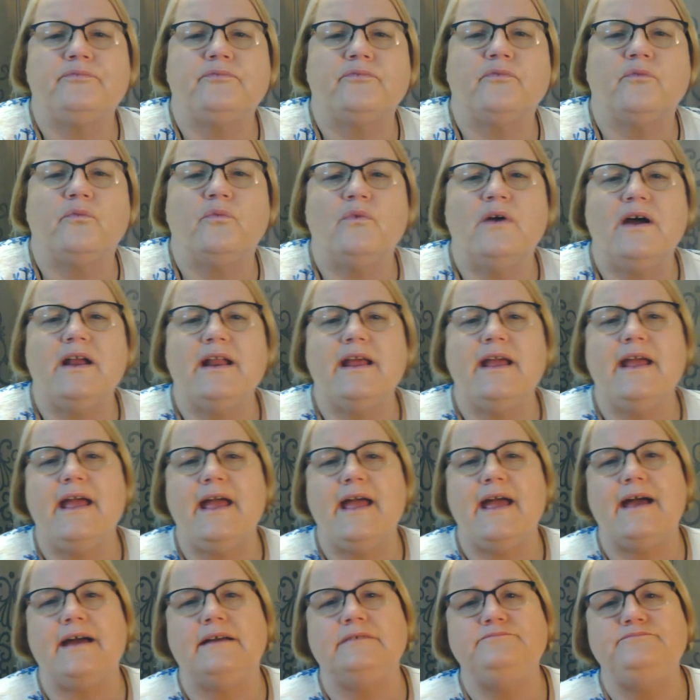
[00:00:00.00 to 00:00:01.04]
went
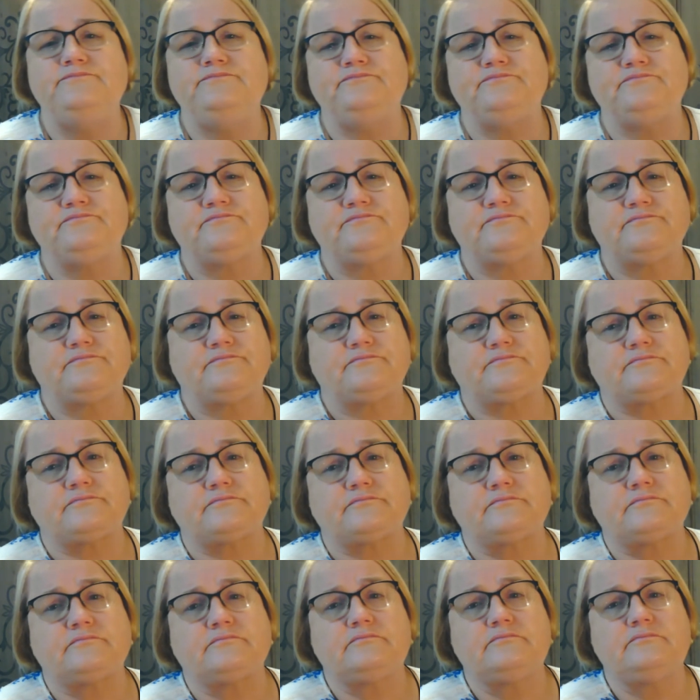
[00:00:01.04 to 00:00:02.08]
ahead
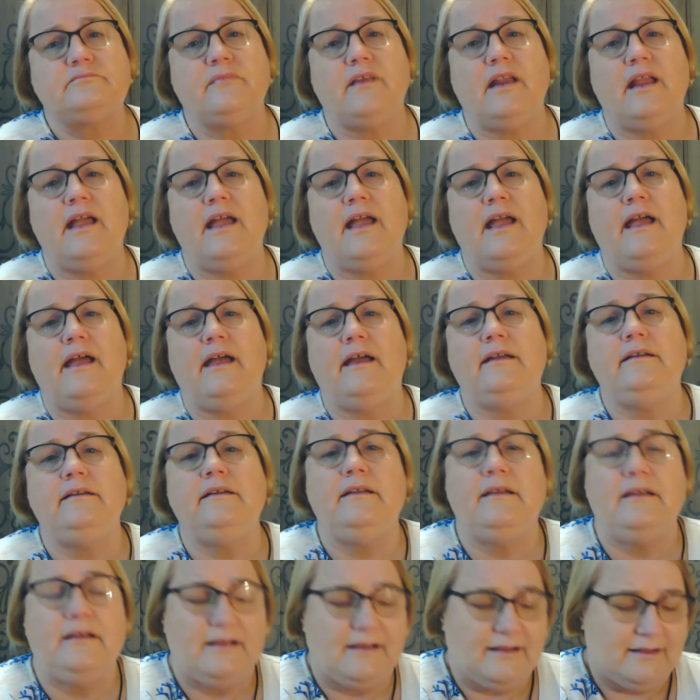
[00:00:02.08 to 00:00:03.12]
and
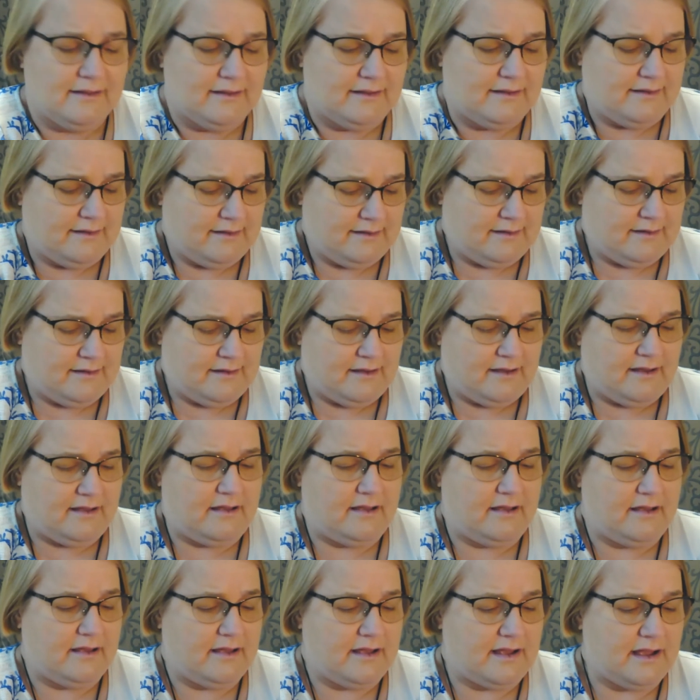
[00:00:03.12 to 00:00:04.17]

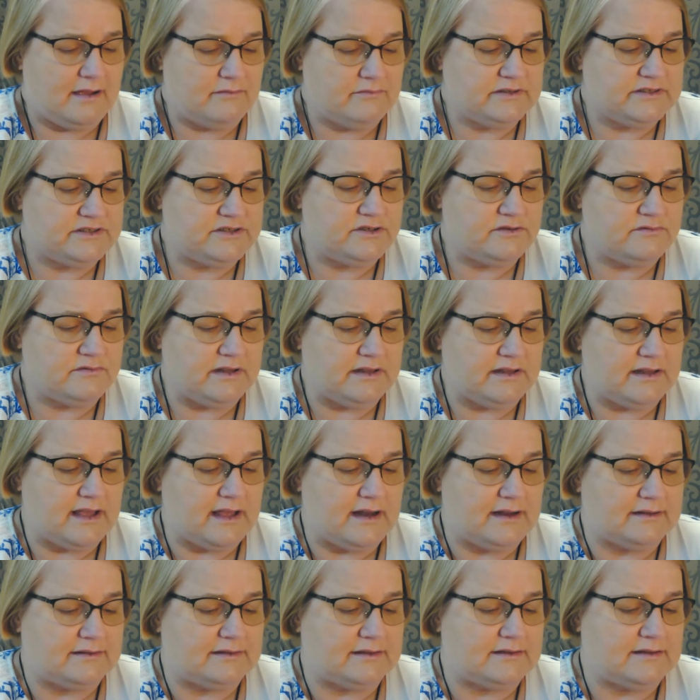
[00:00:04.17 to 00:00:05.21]
I was doing
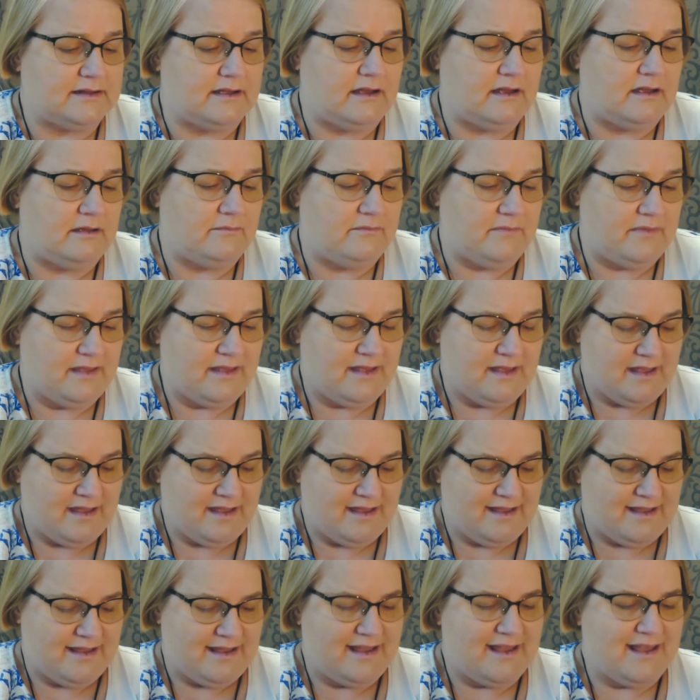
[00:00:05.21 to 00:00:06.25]
that at the time.
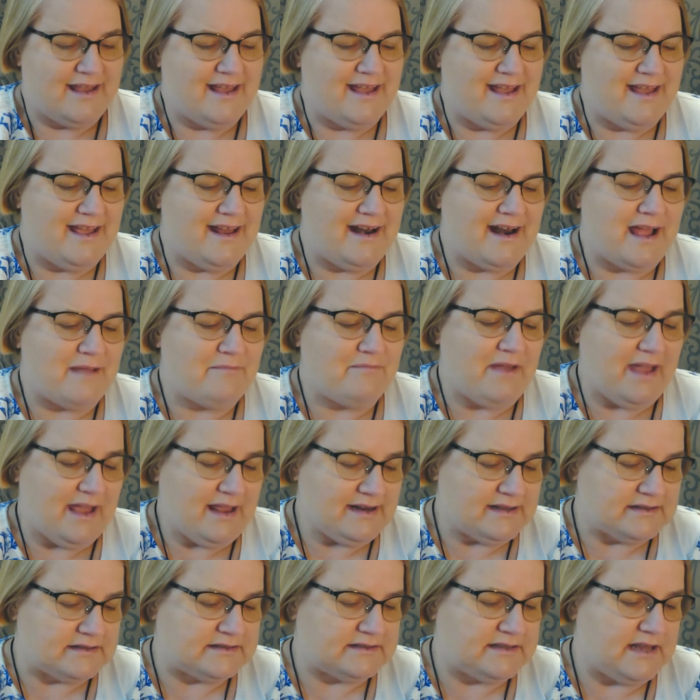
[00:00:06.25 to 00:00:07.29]
And I
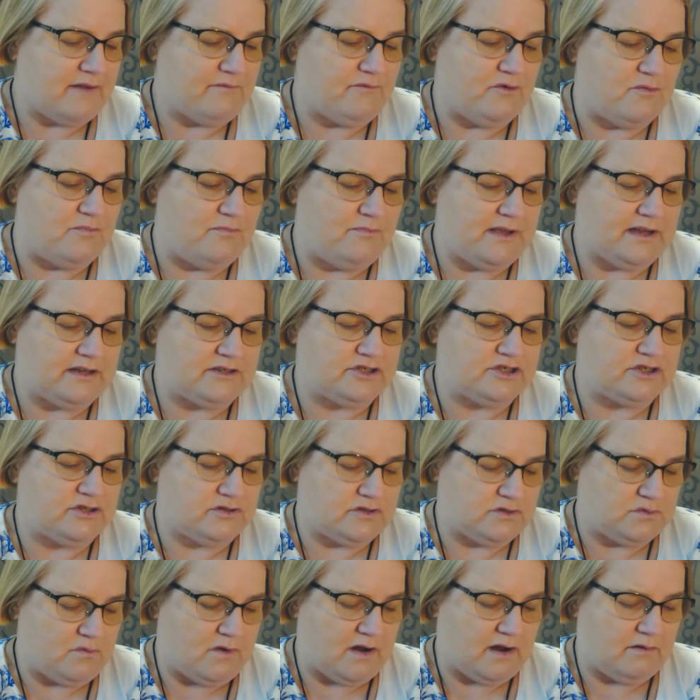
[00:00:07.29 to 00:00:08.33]
painted several
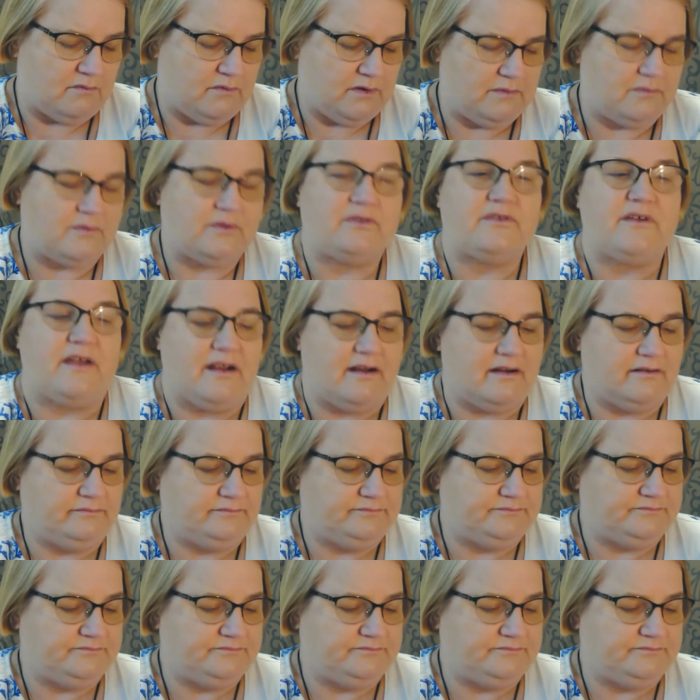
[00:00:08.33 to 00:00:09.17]
pictures while we were there.